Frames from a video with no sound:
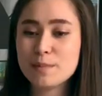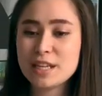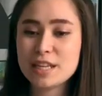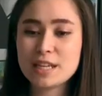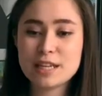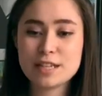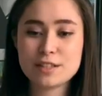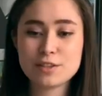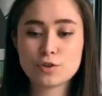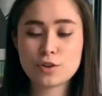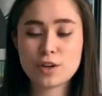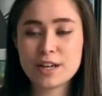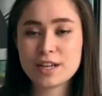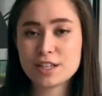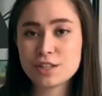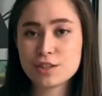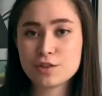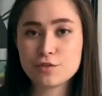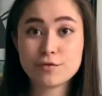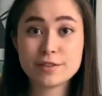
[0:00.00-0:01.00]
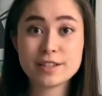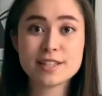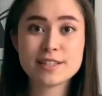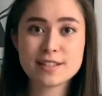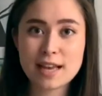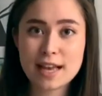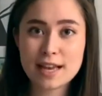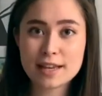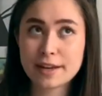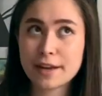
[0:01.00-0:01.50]
Mina is trying to
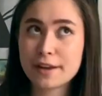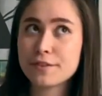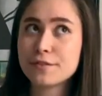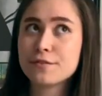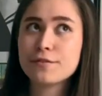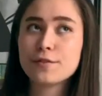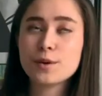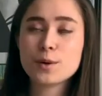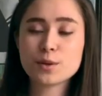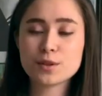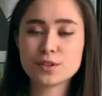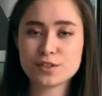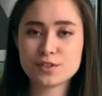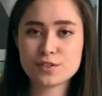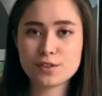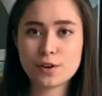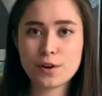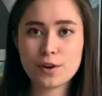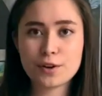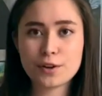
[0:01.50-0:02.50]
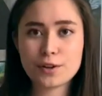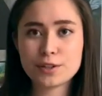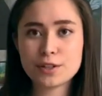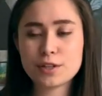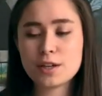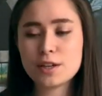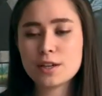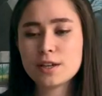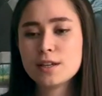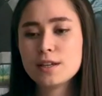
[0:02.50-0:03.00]
reset and focus
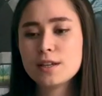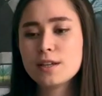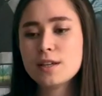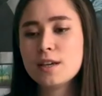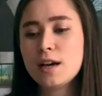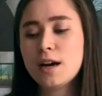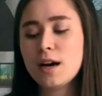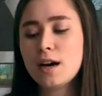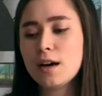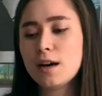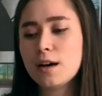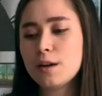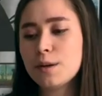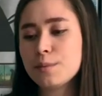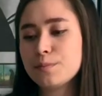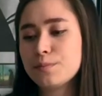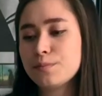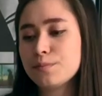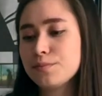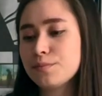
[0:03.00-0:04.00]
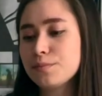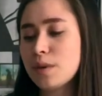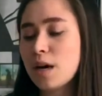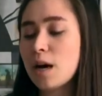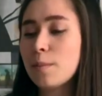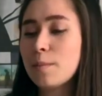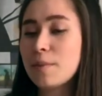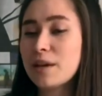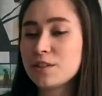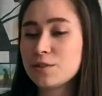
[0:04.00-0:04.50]
on um,
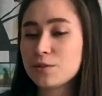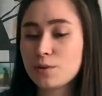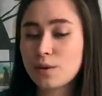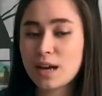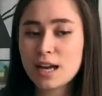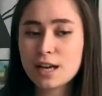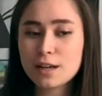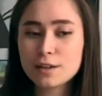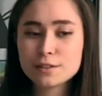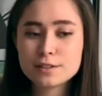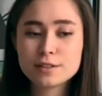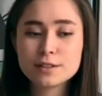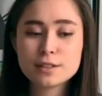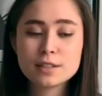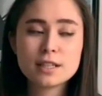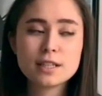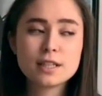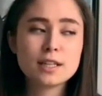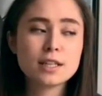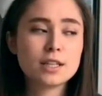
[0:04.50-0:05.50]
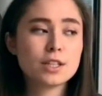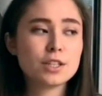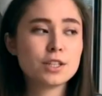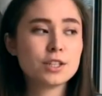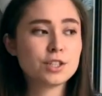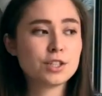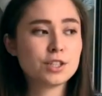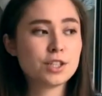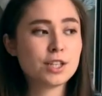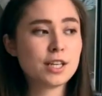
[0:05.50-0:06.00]
her mental health.
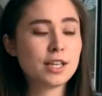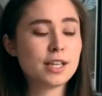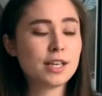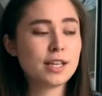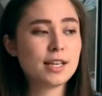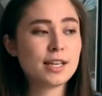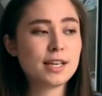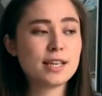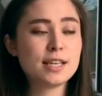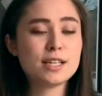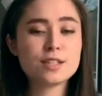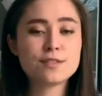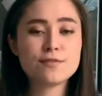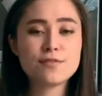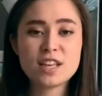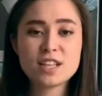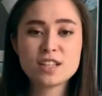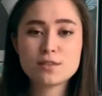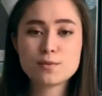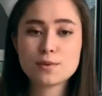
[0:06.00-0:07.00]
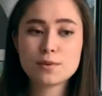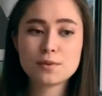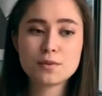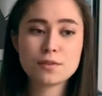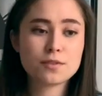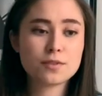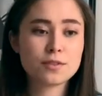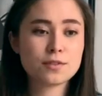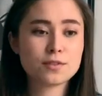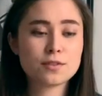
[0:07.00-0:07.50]
She is faced with all
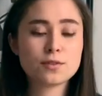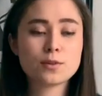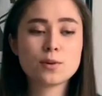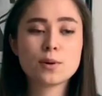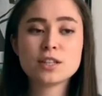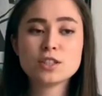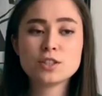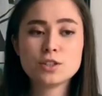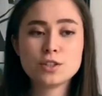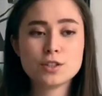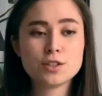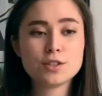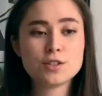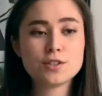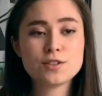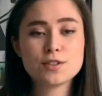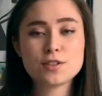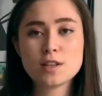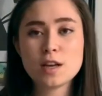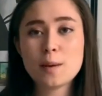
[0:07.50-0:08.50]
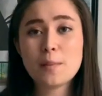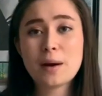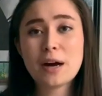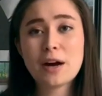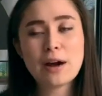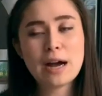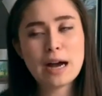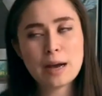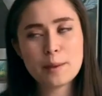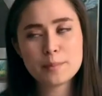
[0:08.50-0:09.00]
sorts of questions
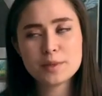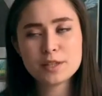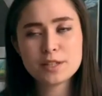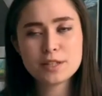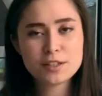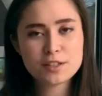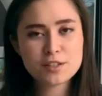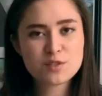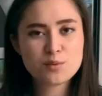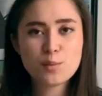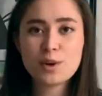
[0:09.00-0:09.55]
about happiness.